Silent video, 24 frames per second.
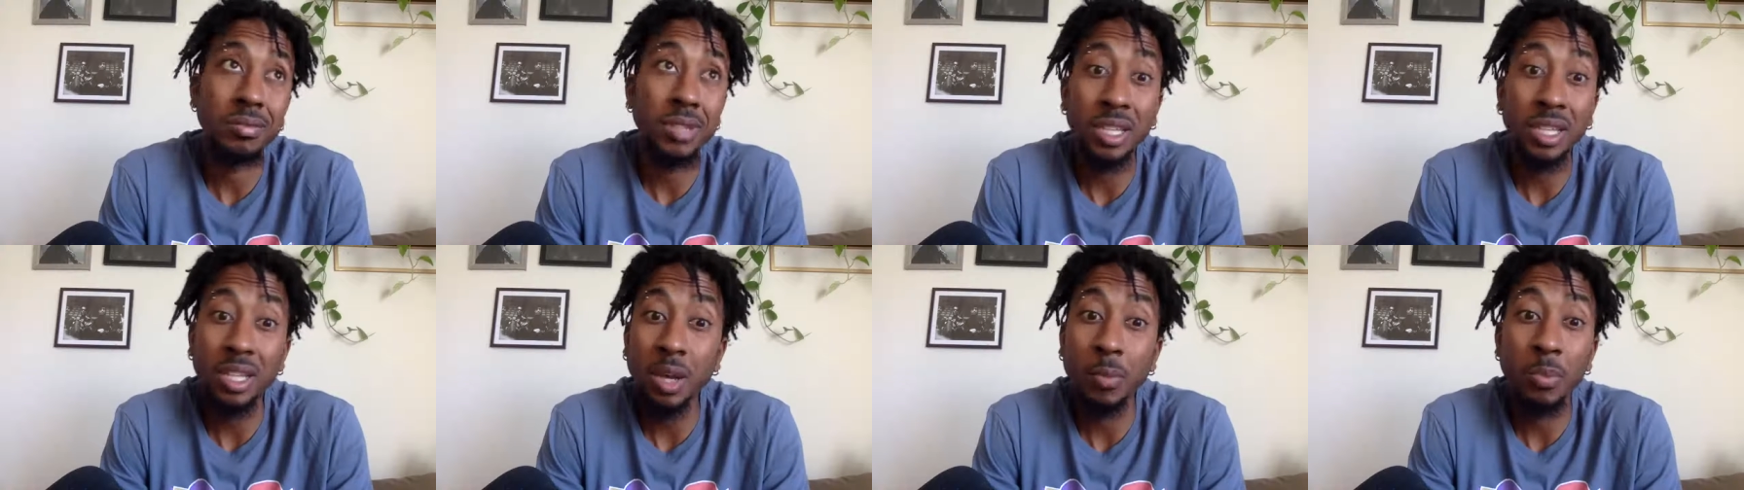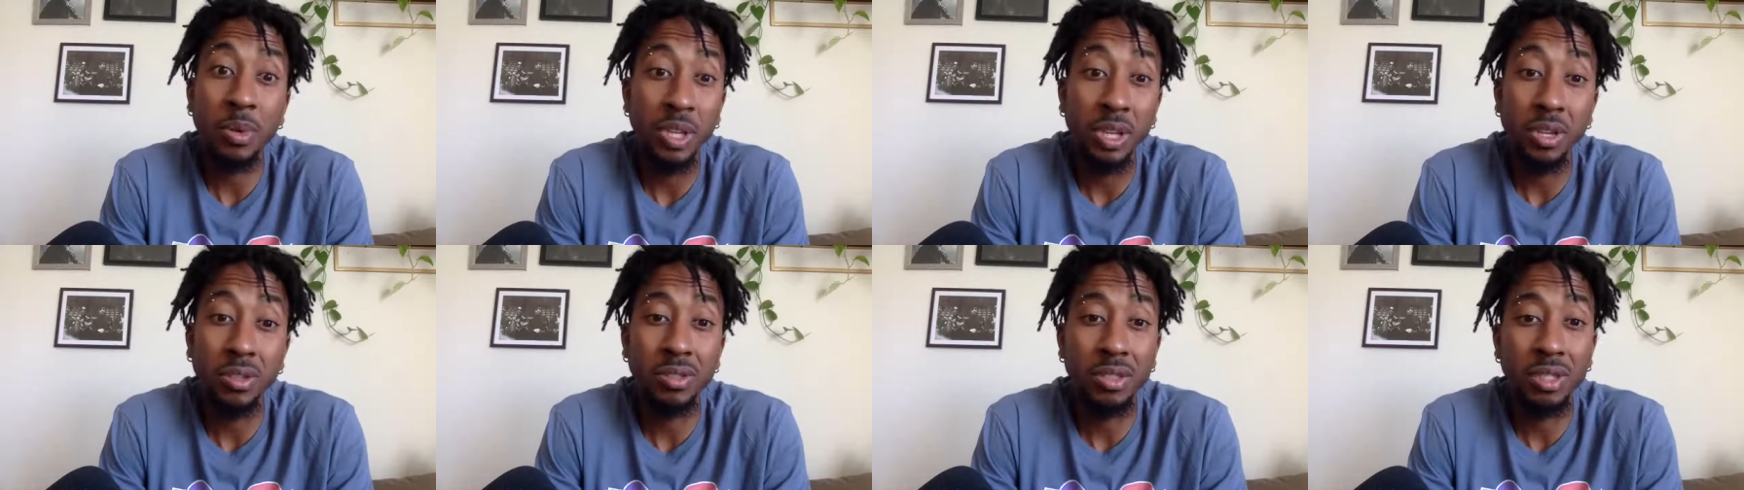a couple
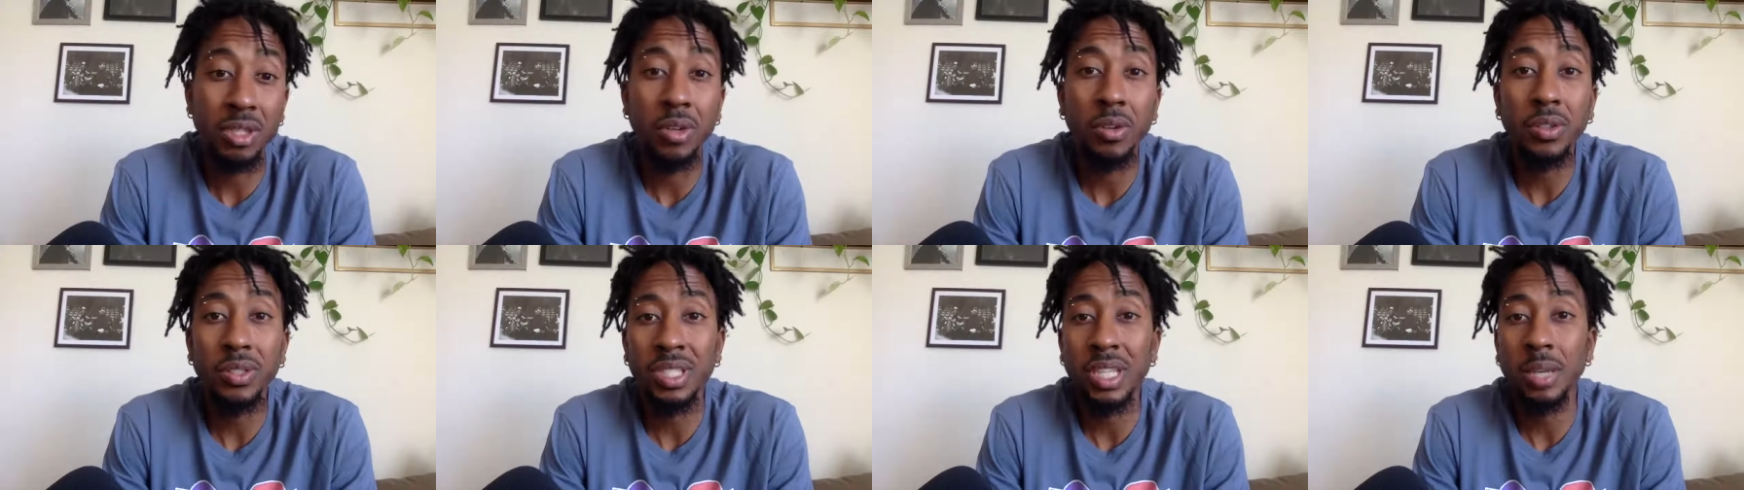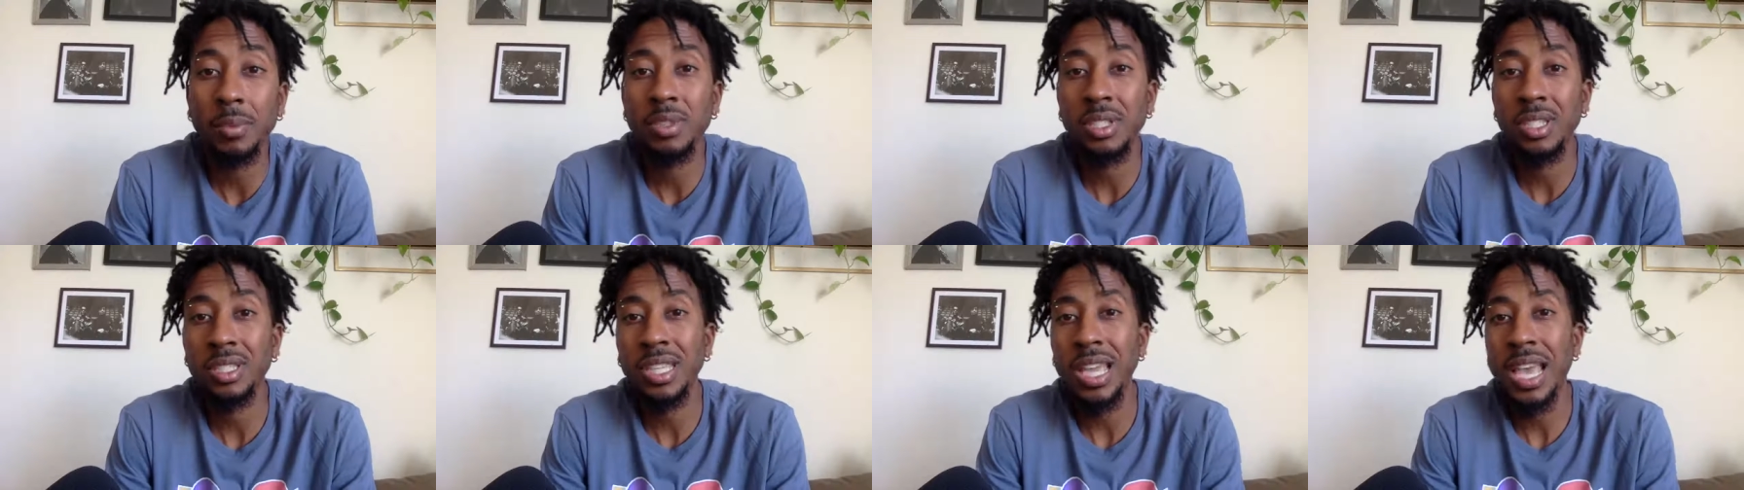years ago, except we
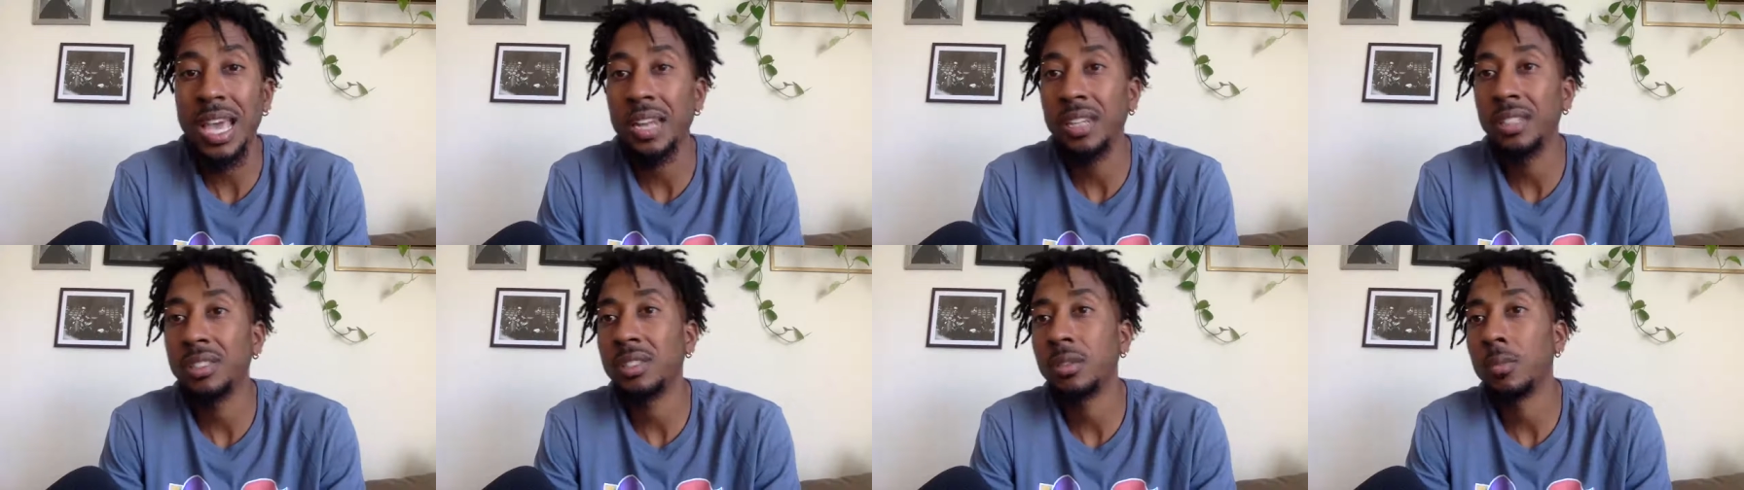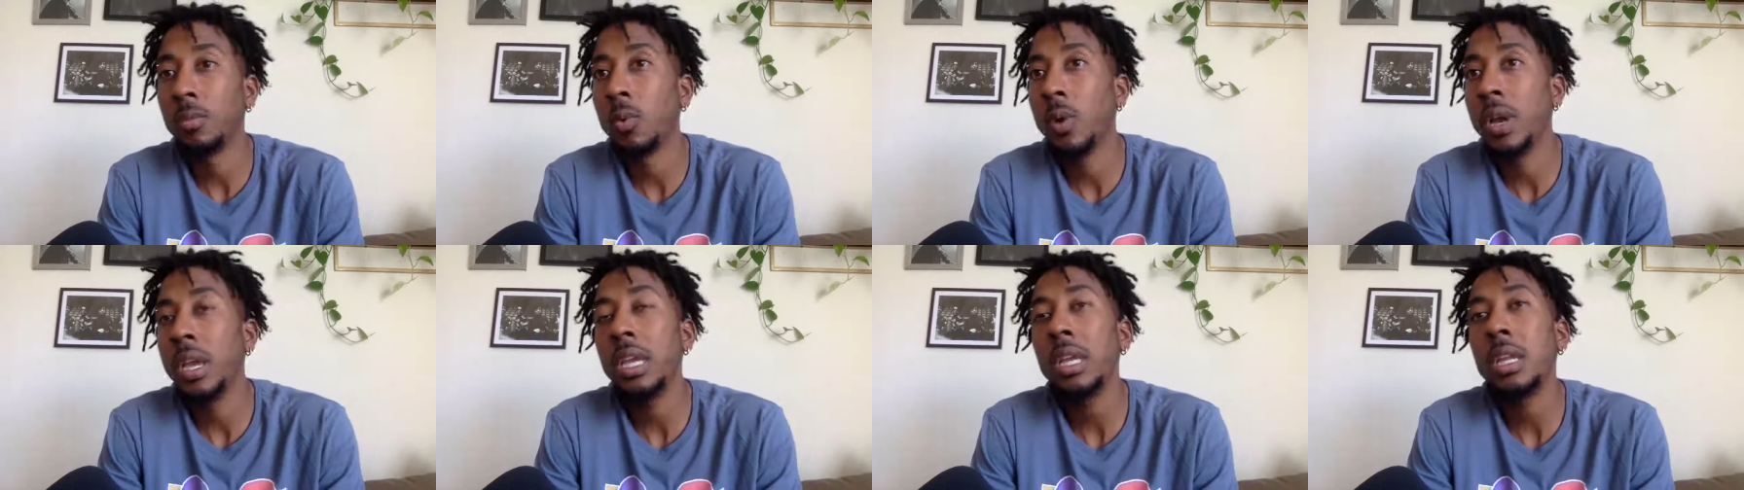just added some
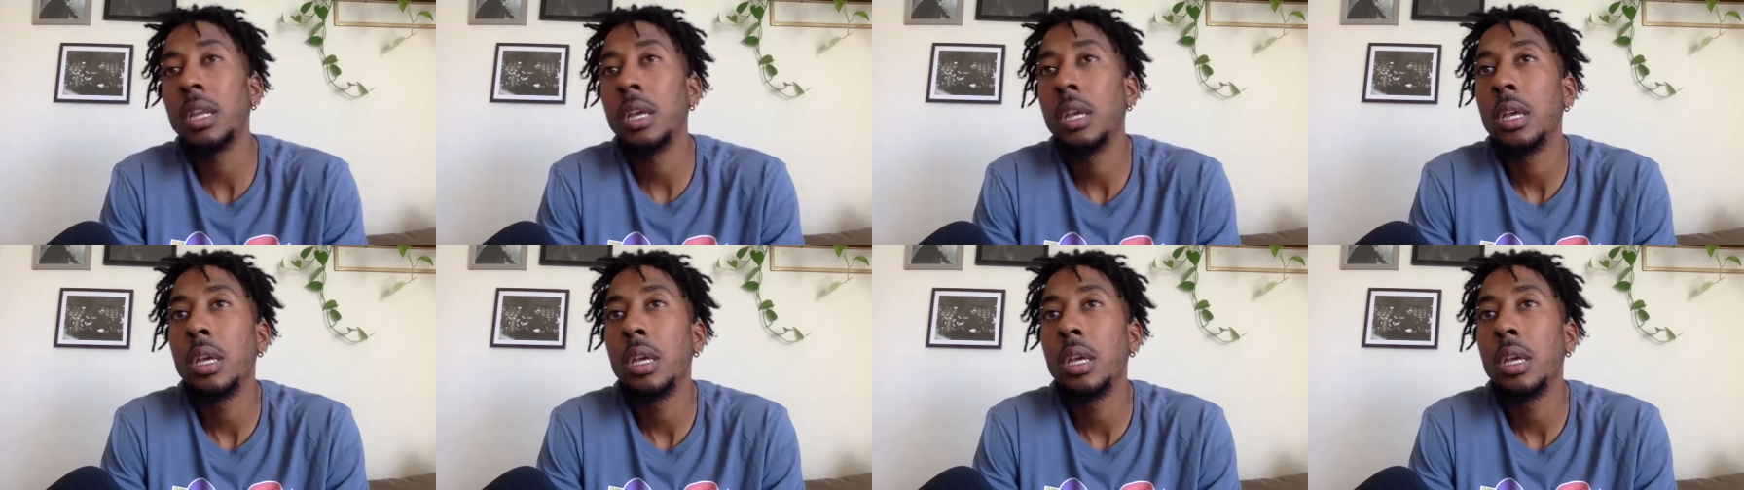weight.